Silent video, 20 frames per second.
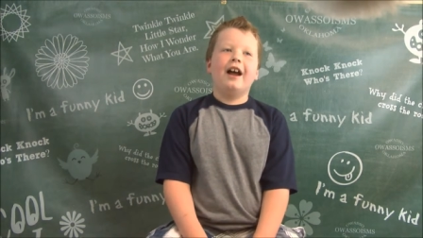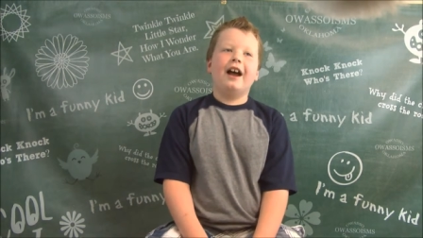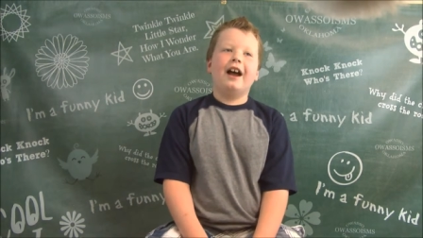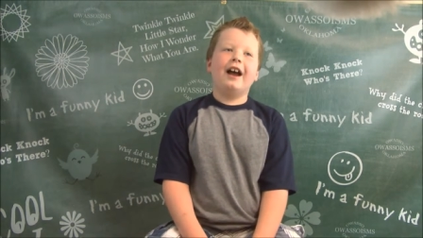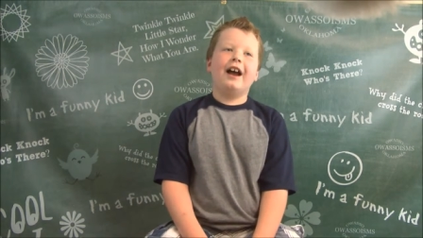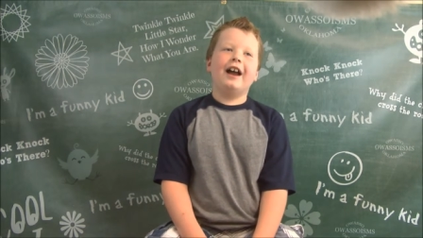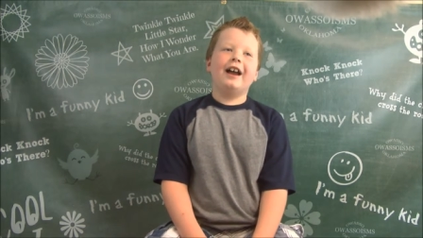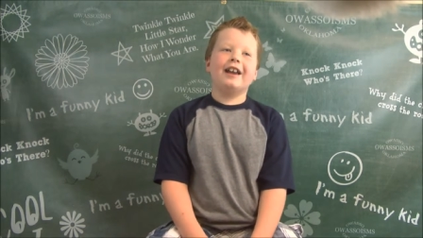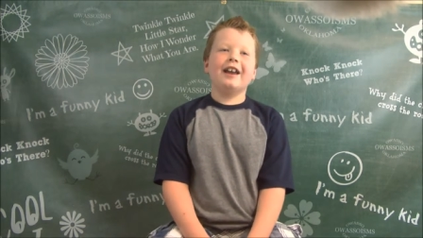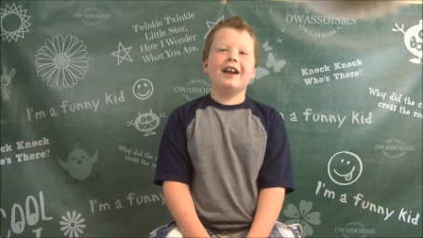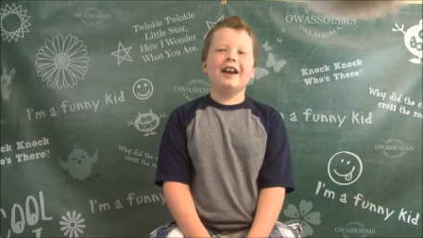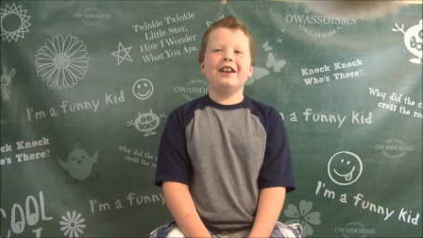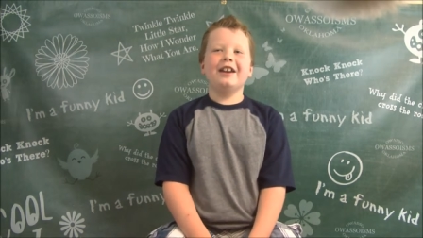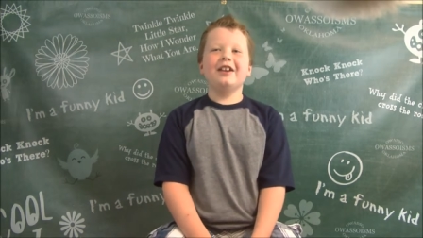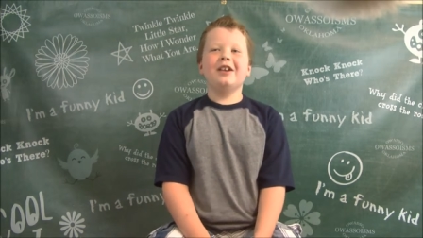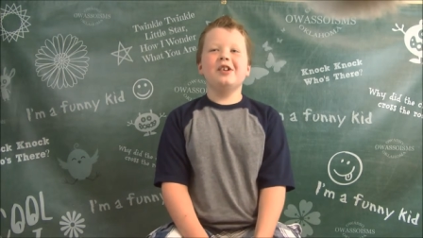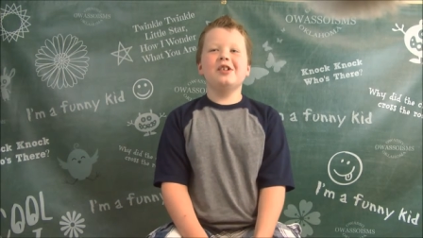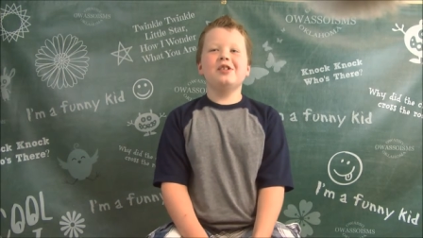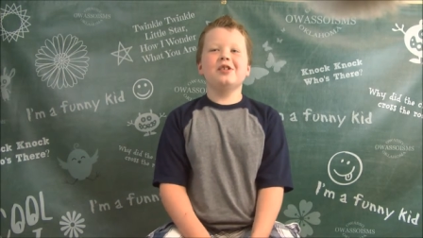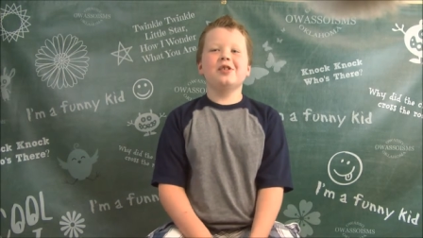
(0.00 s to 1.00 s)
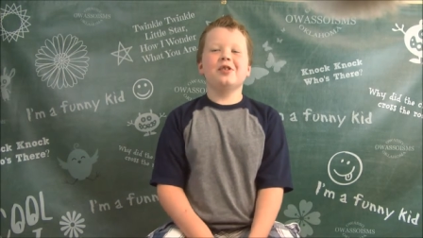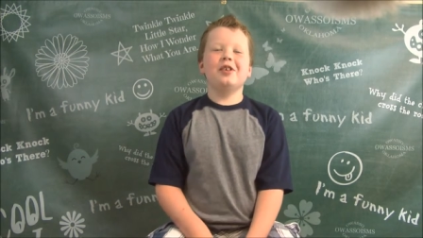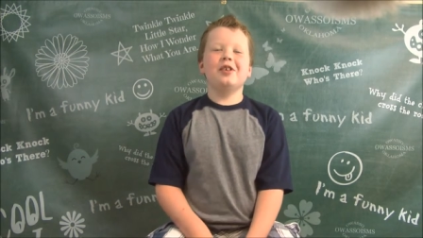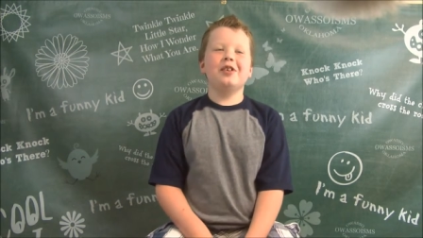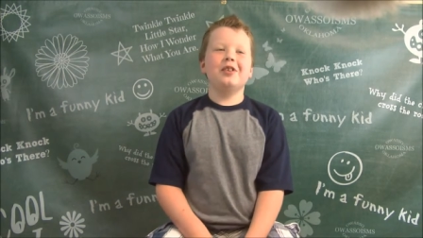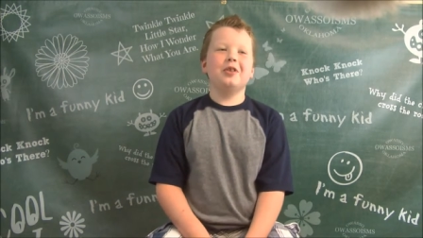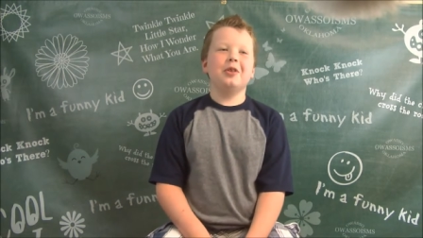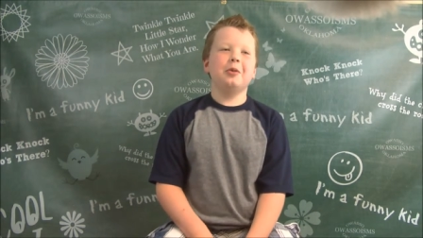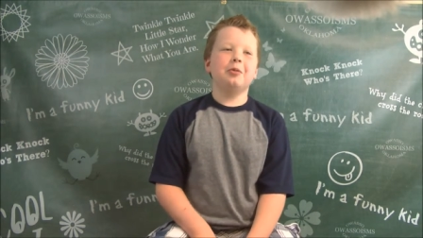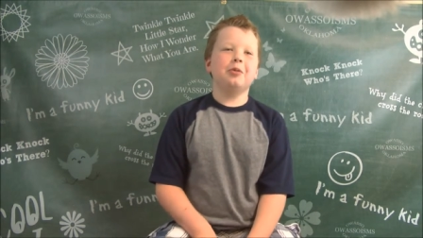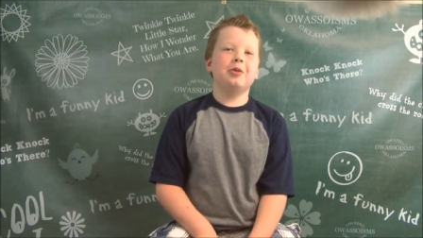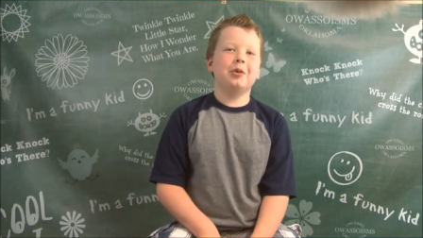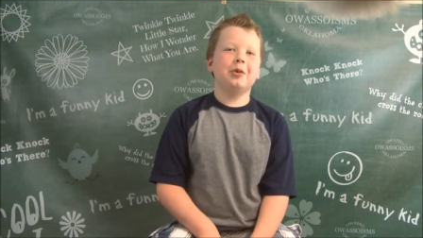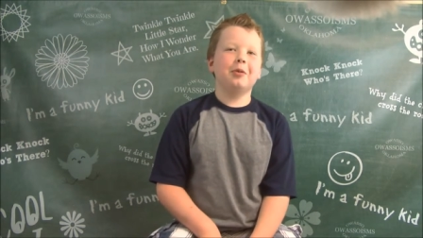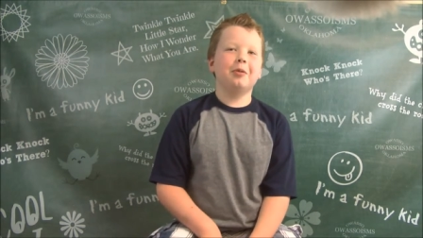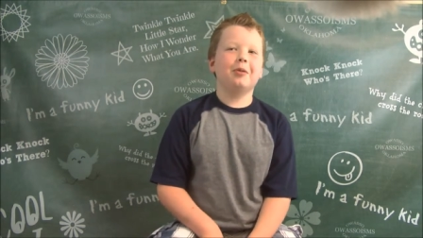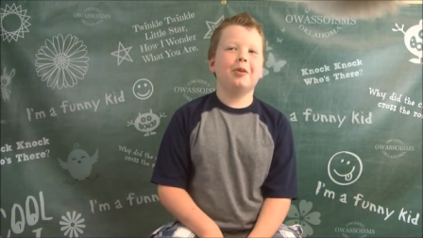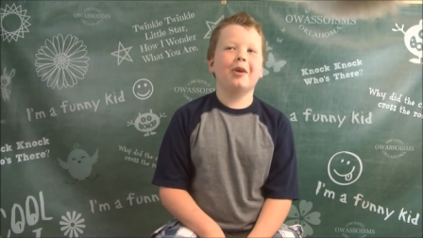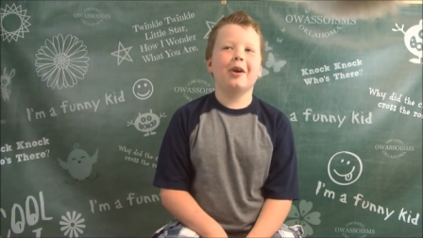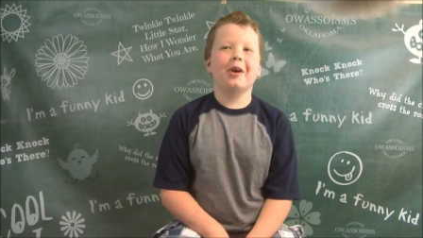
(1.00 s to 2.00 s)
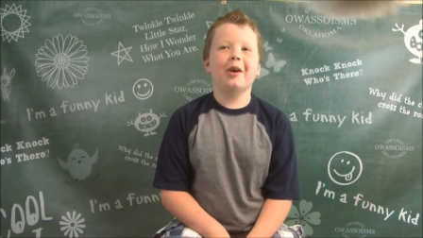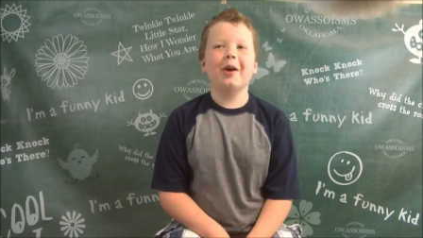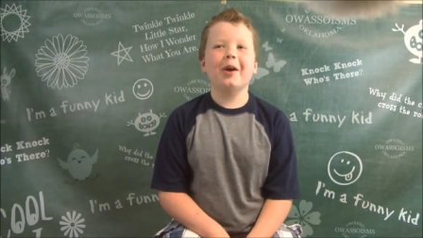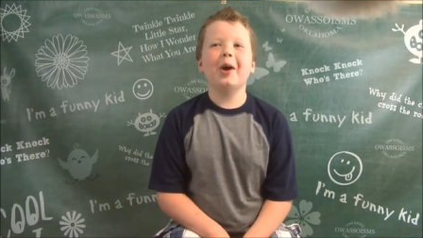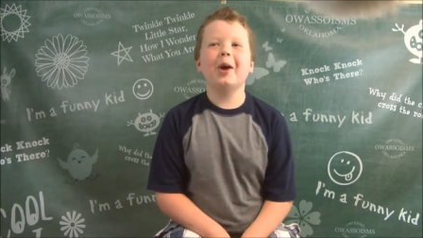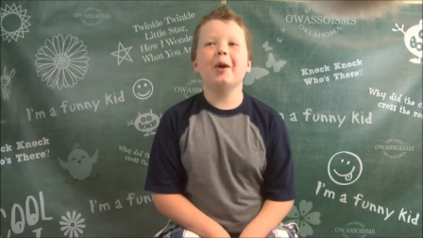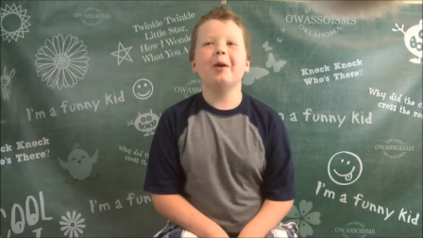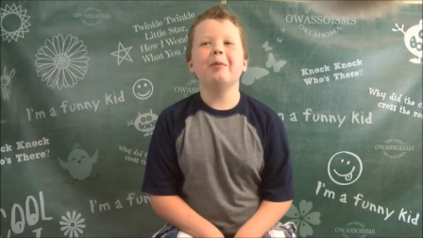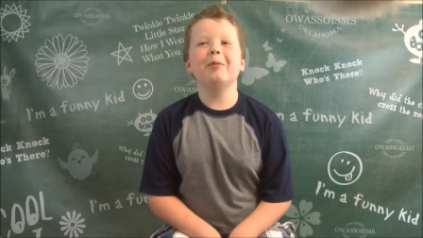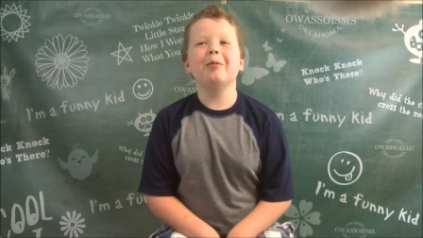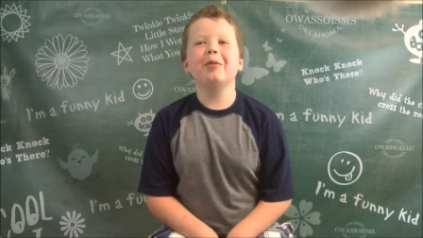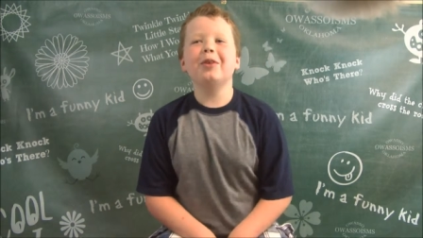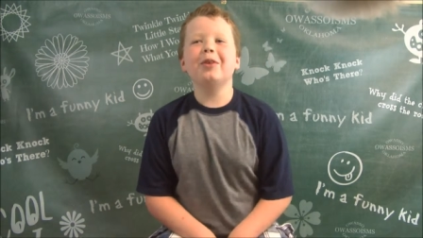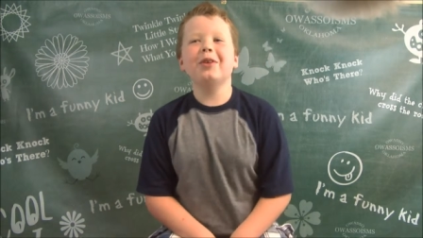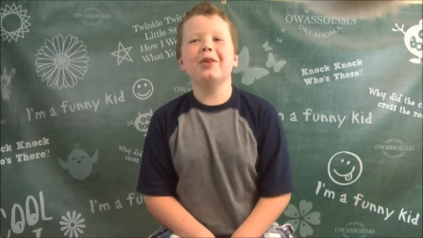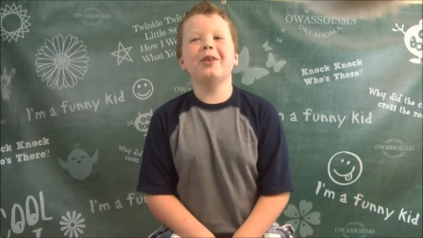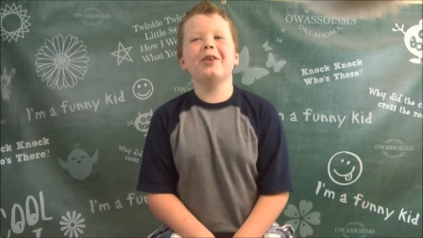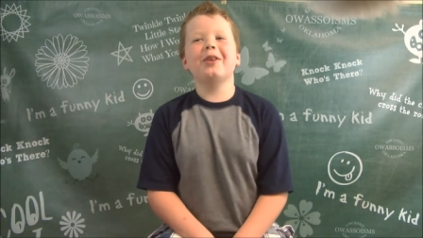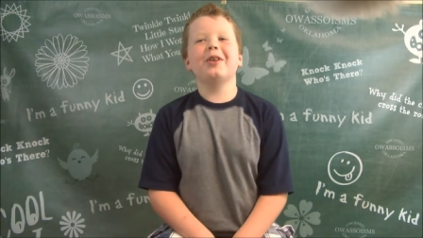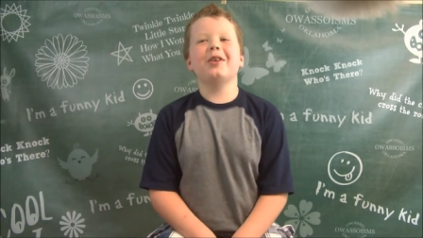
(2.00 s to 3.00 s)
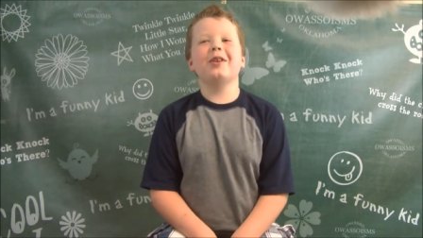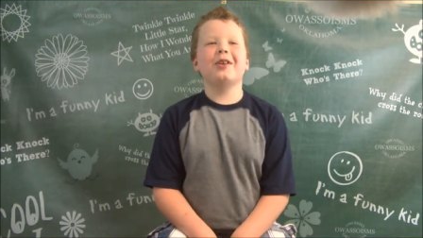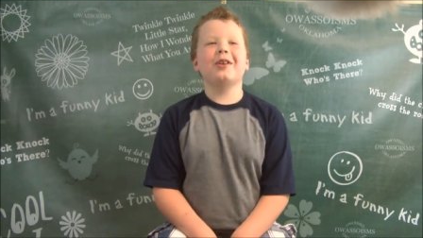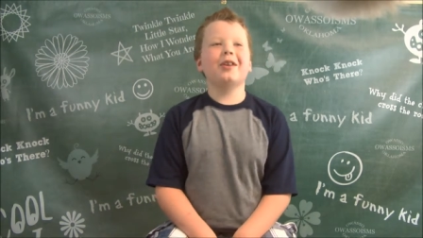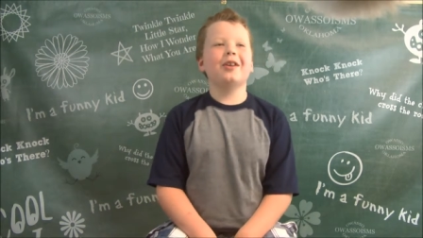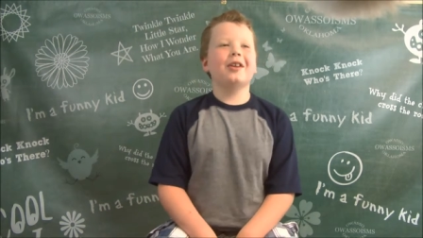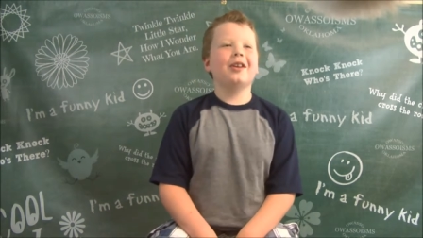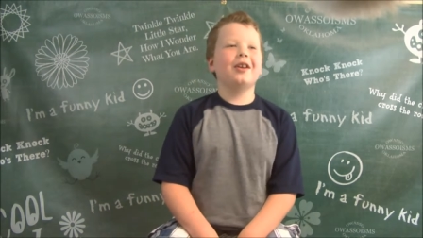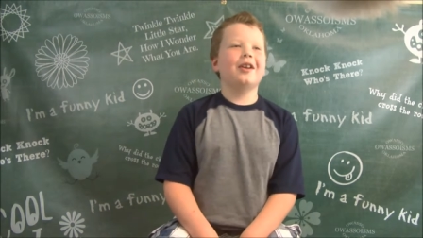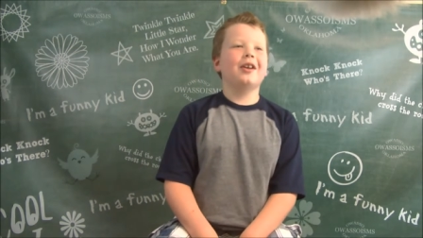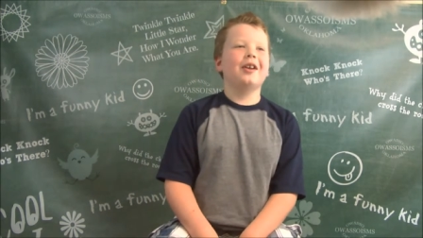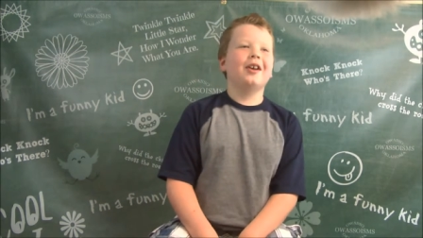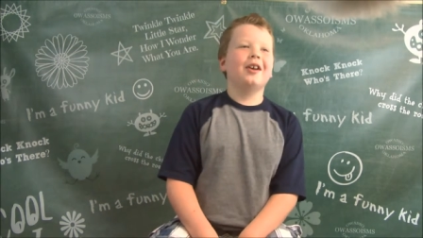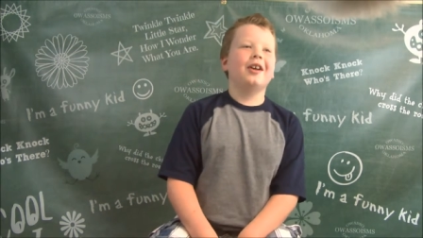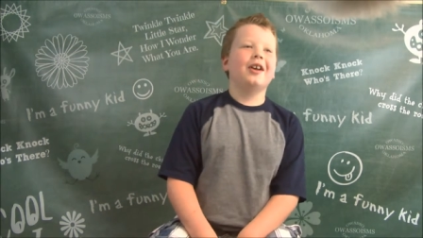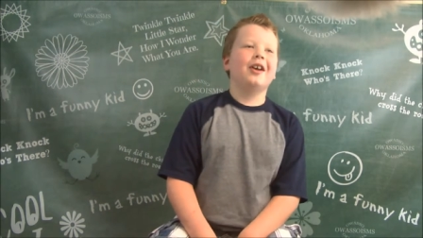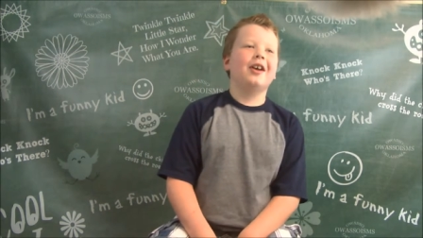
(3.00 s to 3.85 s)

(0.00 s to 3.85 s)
I kind of annoy them sometimes. How do you annoy them?